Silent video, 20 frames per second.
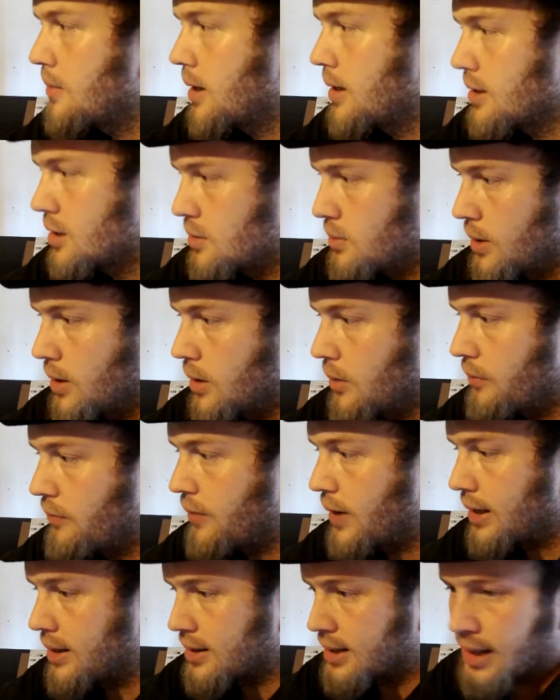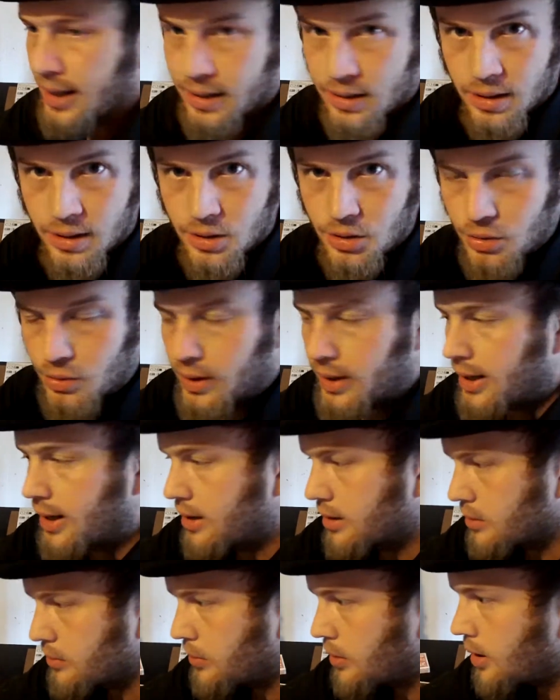Mine smelled fantastic straight
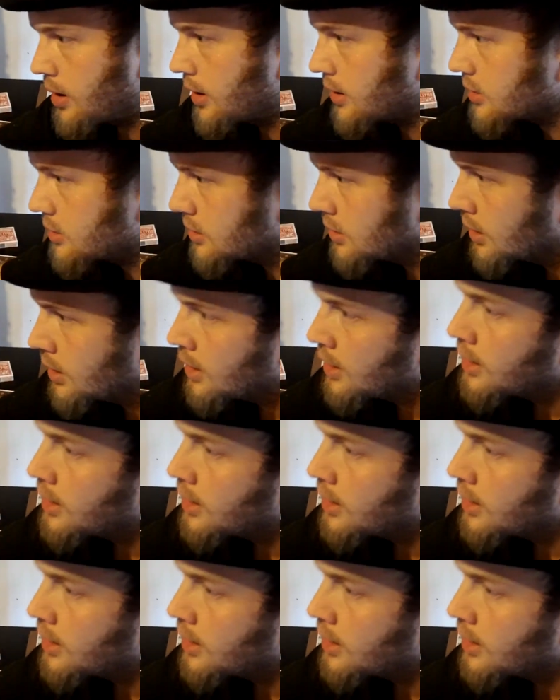out of the box.